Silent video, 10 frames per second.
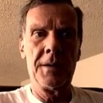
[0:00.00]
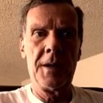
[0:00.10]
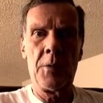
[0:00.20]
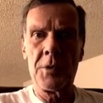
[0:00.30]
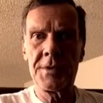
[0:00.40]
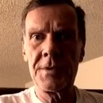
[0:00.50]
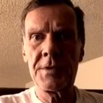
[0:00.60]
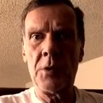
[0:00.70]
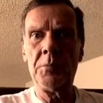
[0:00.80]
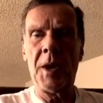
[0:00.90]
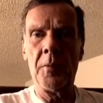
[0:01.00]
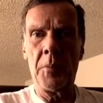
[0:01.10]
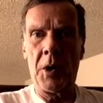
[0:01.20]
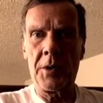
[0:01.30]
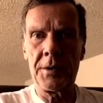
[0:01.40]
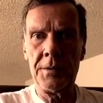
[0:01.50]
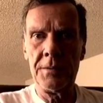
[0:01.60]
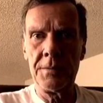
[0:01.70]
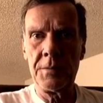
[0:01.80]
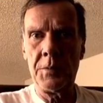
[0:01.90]
And we're just so bombarded
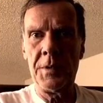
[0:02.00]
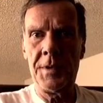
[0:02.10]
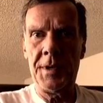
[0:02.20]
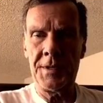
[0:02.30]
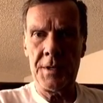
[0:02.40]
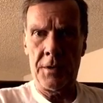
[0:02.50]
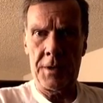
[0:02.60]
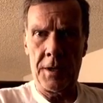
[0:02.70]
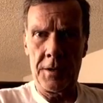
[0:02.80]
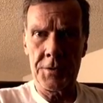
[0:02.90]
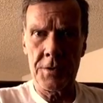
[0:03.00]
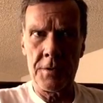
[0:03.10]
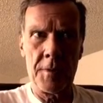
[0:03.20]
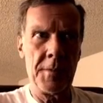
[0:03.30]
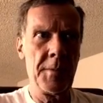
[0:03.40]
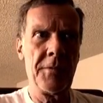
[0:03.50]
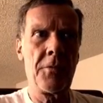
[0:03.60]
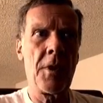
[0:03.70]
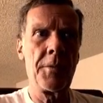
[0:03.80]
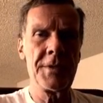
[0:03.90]
with things in our culture. I mean,
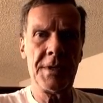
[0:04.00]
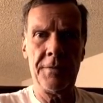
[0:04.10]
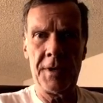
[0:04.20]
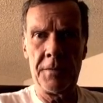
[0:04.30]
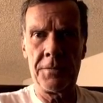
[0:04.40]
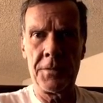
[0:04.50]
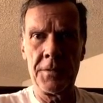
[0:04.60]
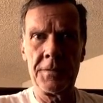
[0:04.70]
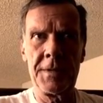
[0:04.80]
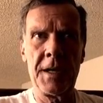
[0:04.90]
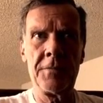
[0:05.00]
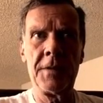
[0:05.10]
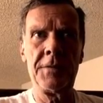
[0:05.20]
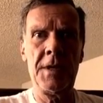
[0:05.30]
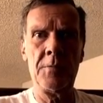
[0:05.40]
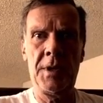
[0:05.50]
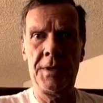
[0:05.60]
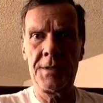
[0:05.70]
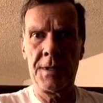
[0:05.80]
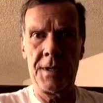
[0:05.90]
before I was even up for 10, 15
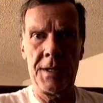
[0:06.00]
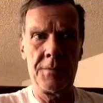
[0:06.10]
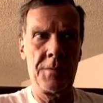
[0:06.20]
minutes today,